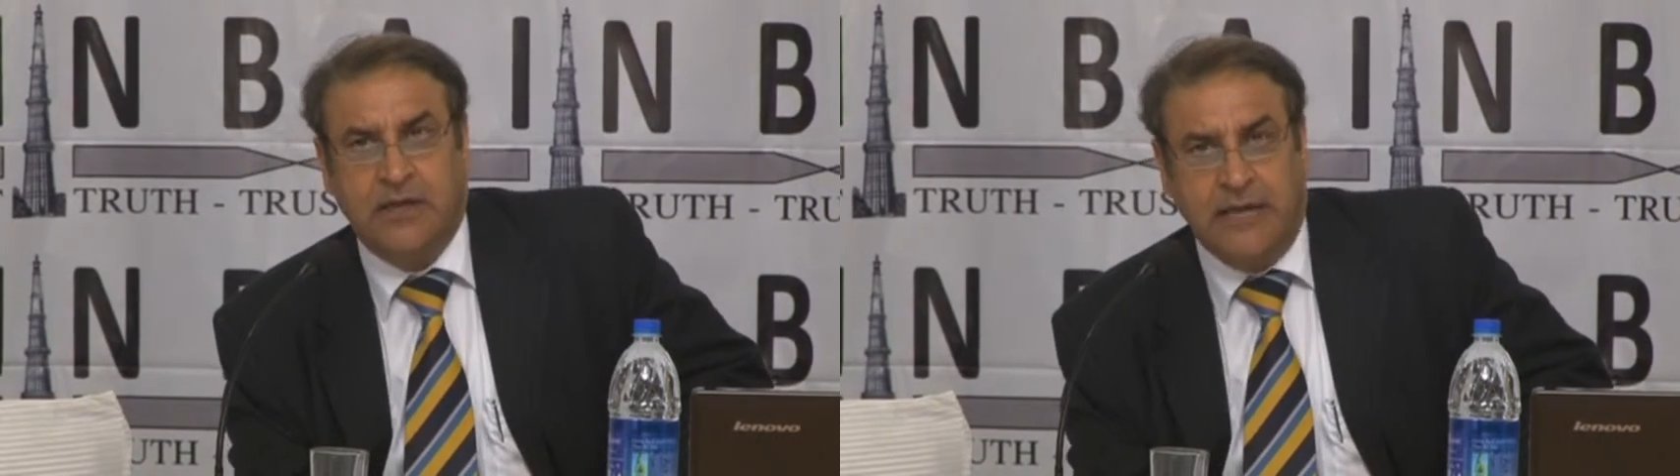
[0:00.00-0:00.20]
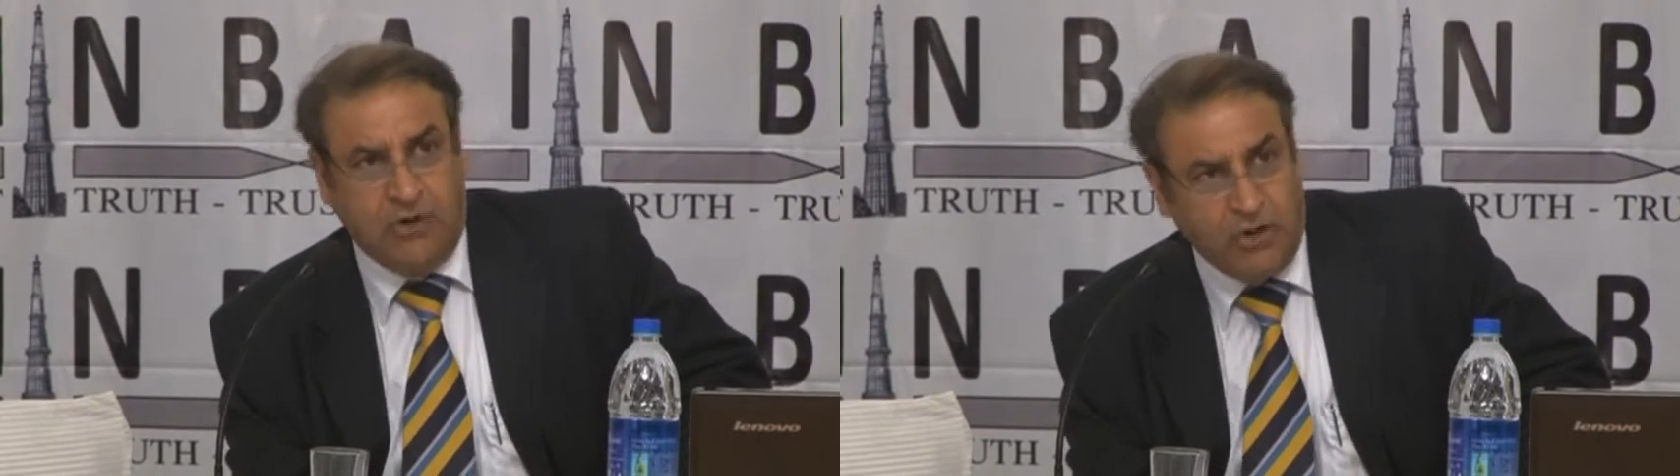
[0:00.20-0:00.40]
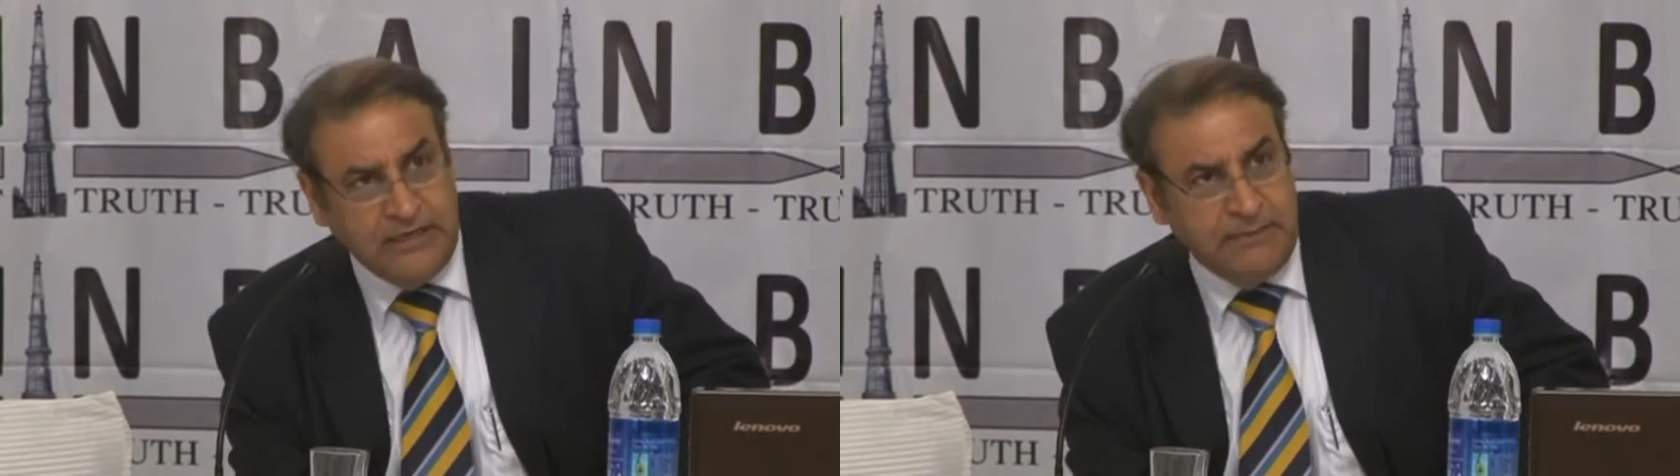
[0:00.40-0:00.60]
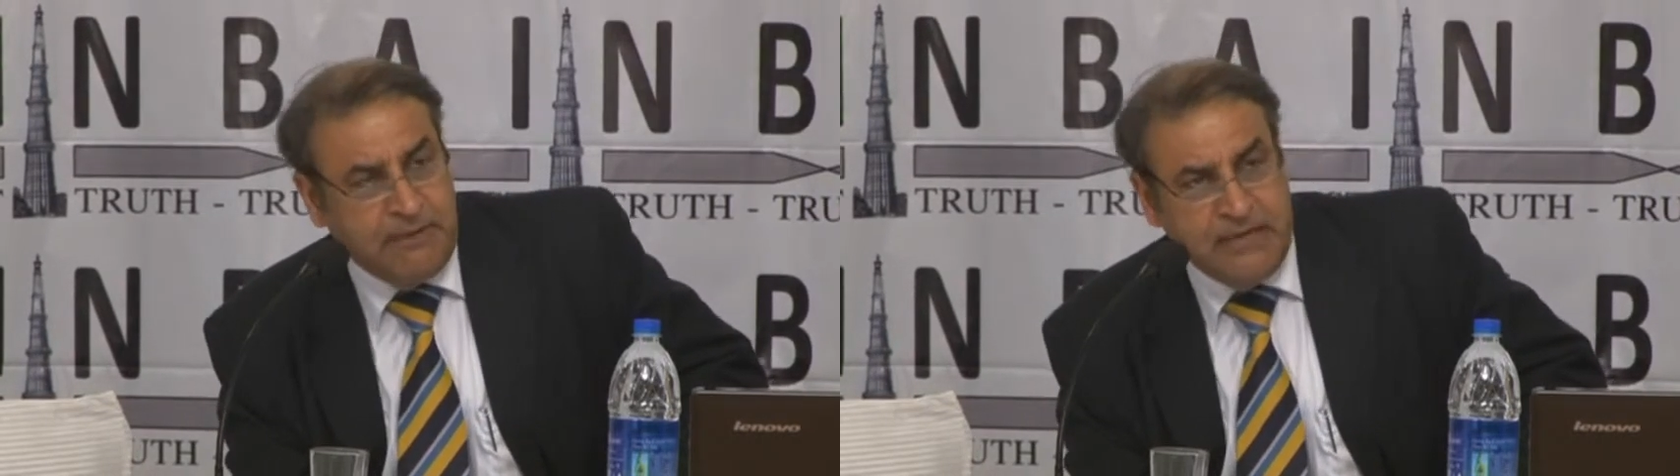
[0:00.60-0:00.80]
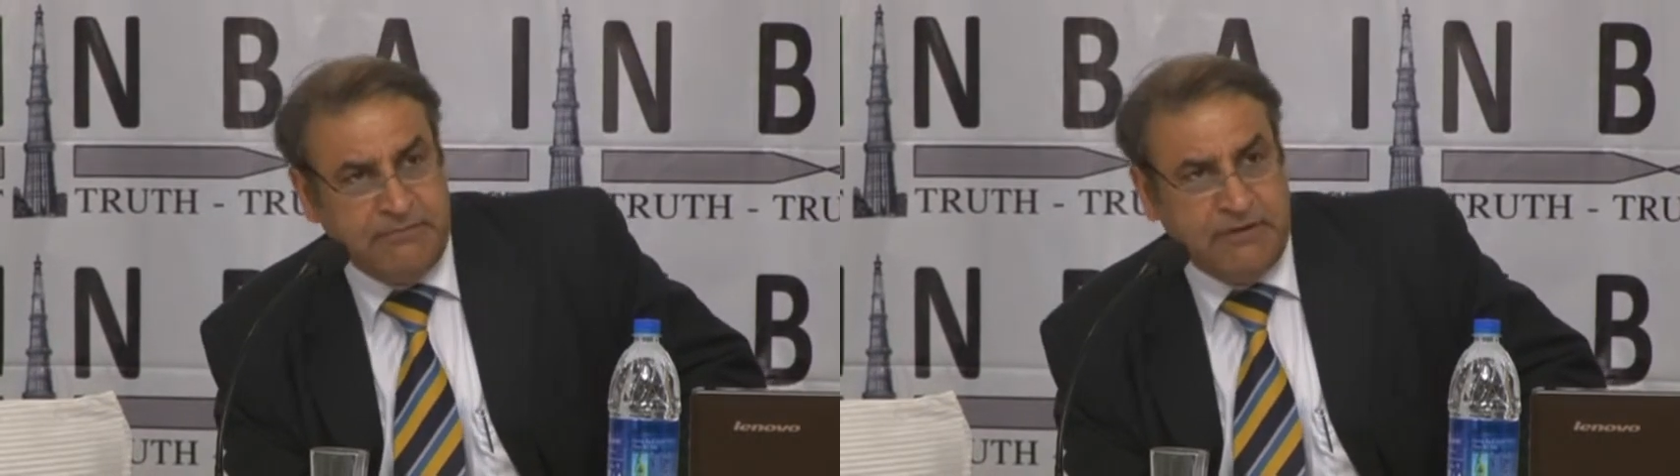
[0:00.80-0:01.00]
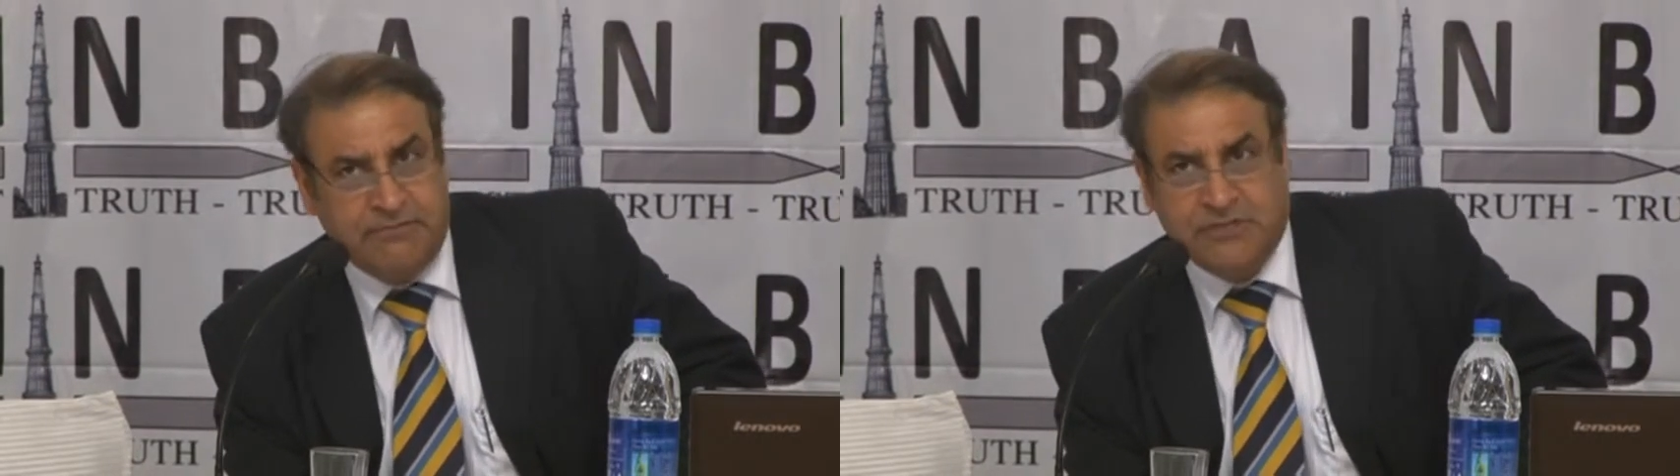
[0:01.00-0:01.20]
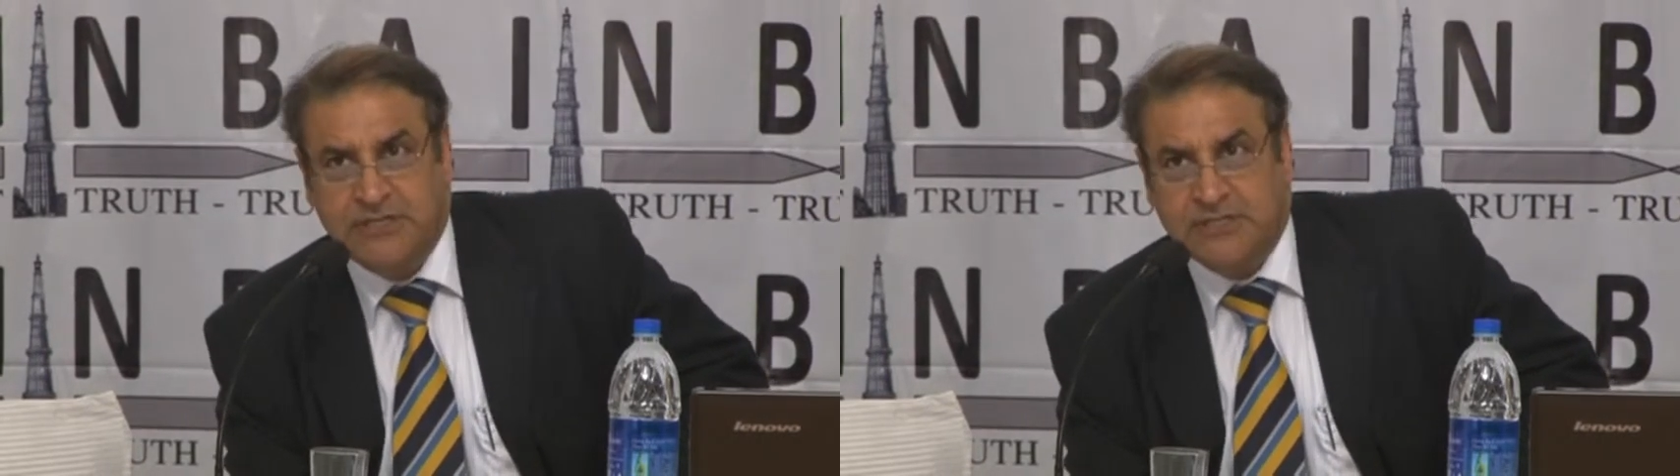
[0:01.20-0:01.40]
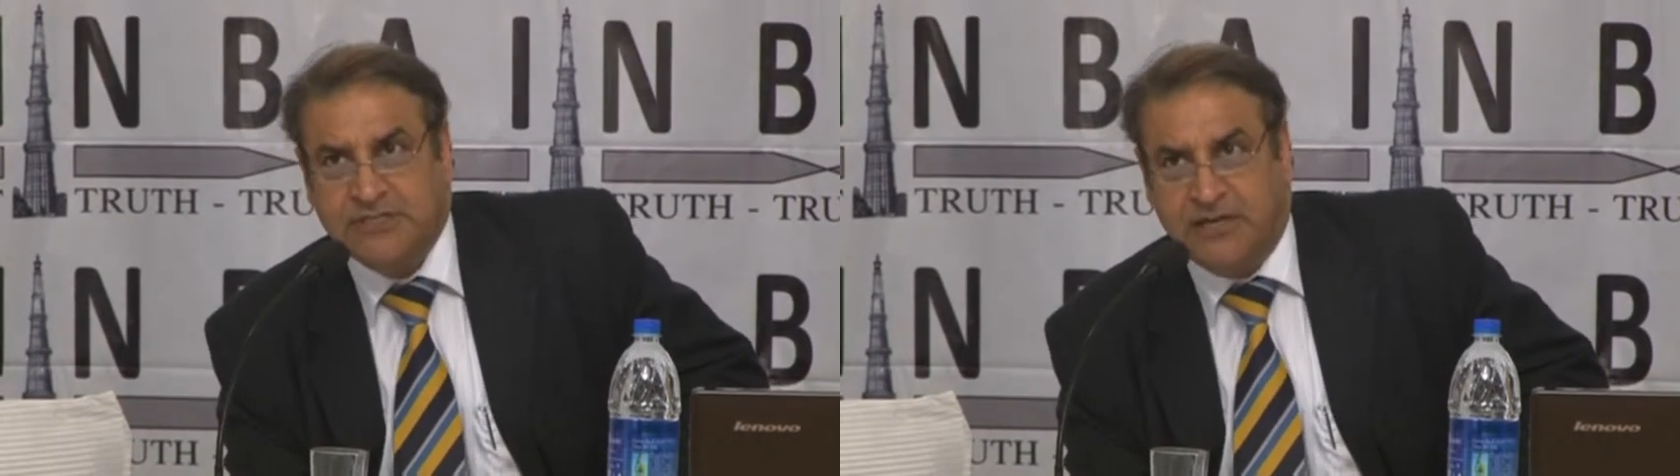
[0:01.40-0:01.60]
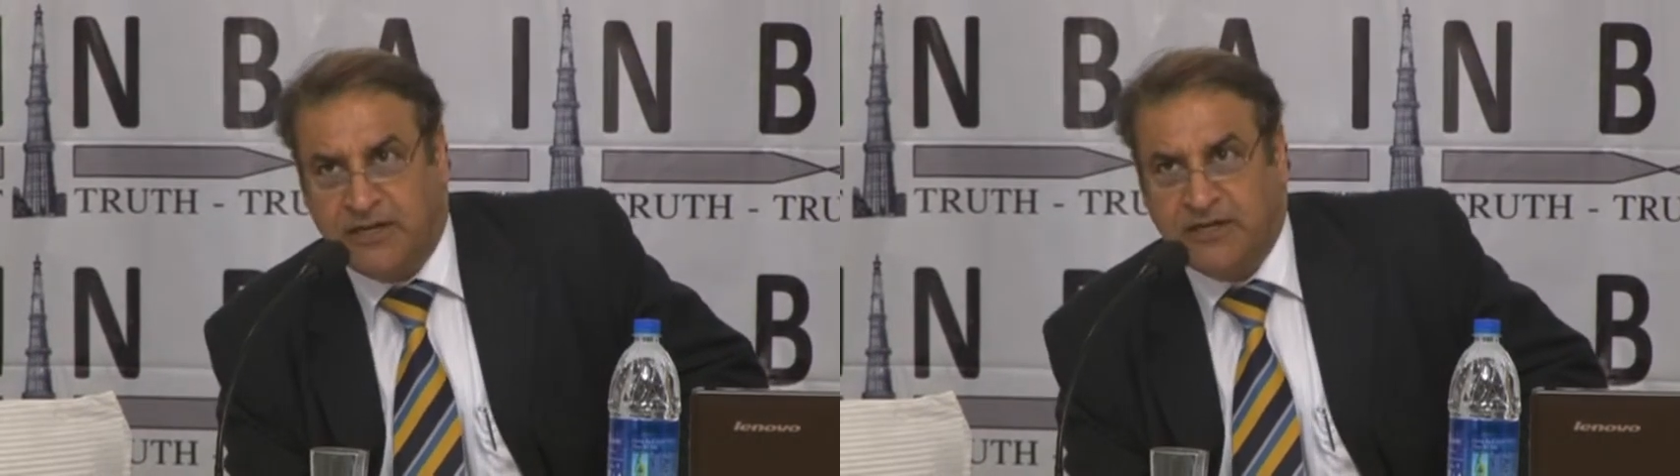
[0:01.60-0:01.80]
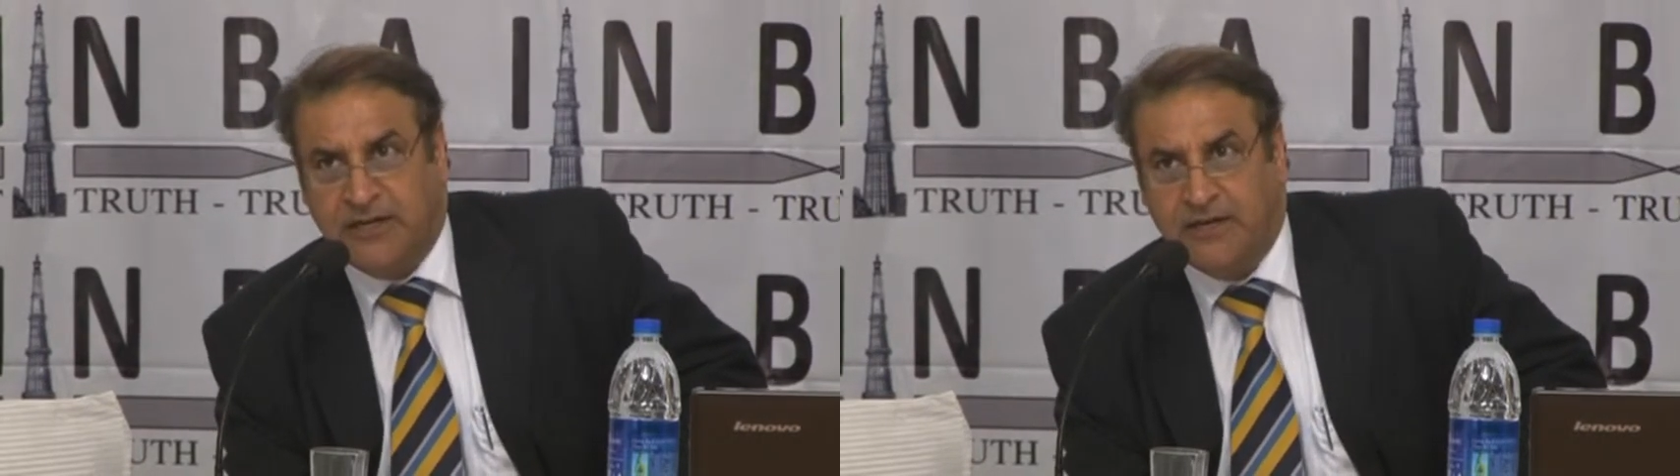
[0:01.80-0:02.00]
and only benefit which he has
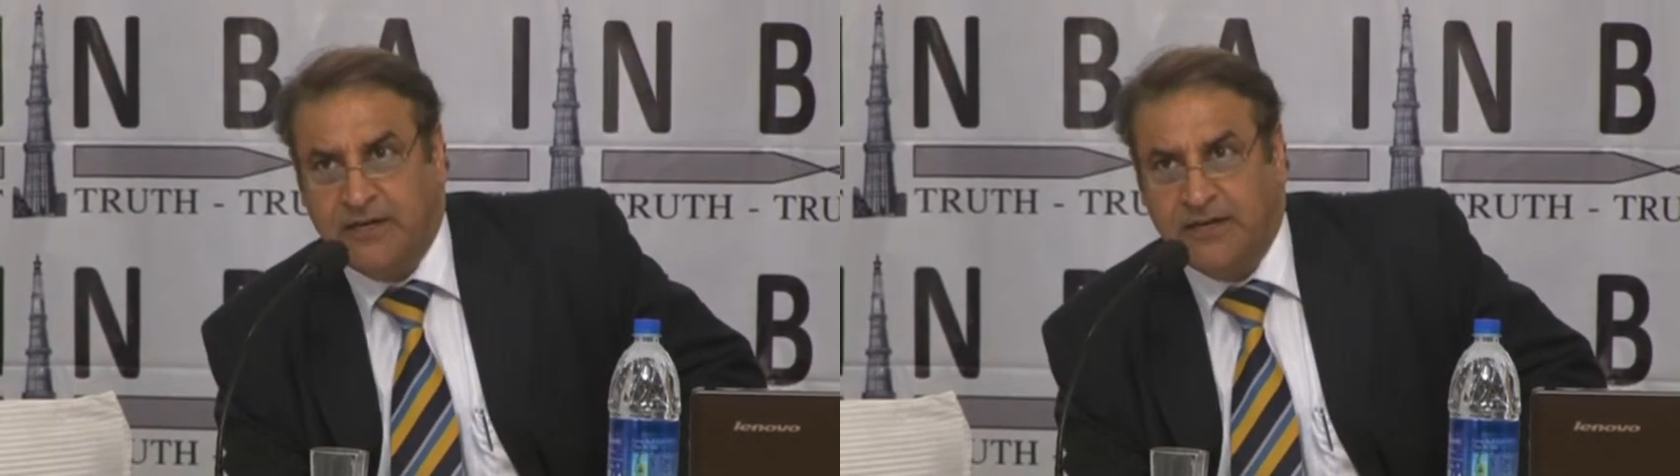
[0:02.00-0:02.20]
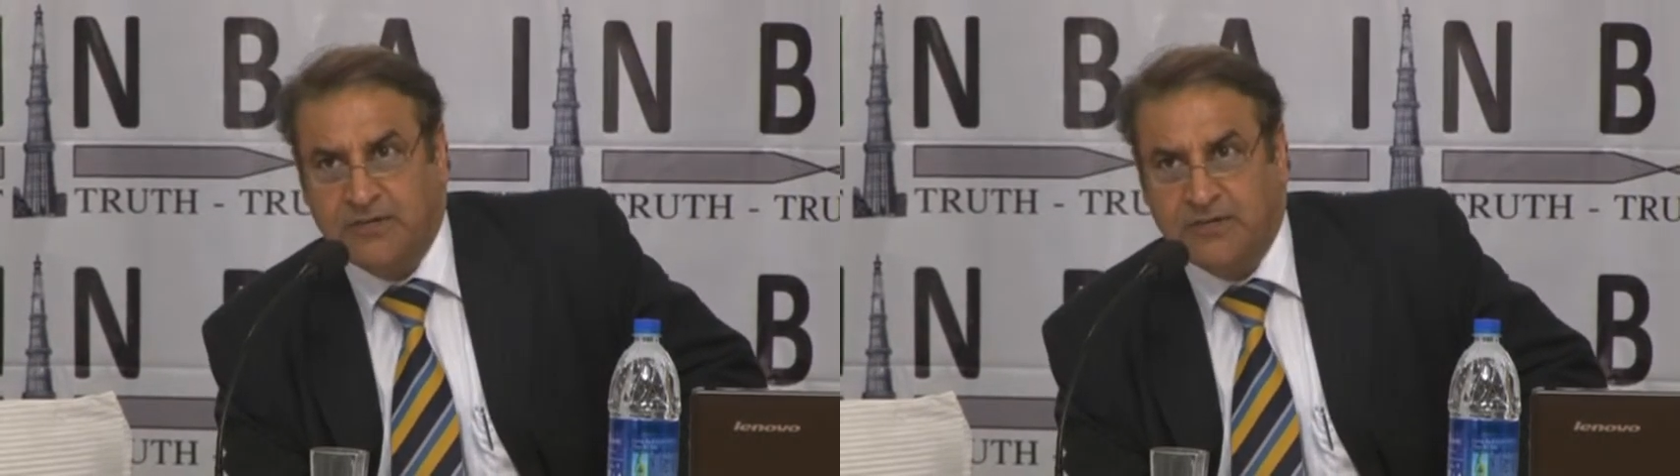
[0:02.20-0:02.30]
granted